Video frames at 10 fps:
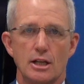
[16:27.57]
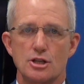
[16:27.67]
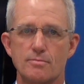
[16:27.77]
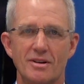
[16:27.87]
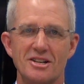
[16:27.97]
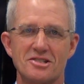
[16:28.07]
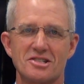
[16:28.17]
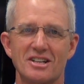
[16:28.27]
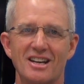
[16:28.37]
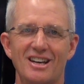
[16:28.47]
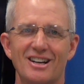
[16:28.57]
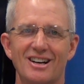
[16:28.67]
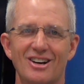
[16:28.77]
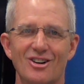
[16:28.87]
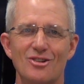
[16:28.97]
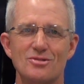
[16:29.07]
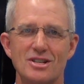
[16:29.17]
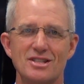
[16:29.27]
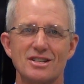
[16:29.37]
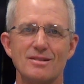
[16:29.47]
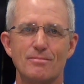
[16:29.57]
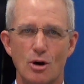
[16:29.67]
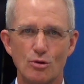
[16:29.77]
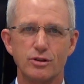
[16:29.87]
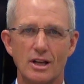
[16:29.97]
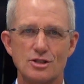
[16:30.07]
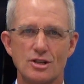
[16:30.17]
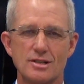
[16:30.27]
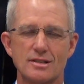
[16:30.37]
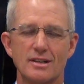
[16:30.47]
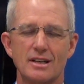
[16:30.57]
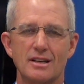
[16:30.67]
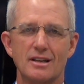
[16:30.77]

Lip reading: lunch bunch at ROTC, both lunches.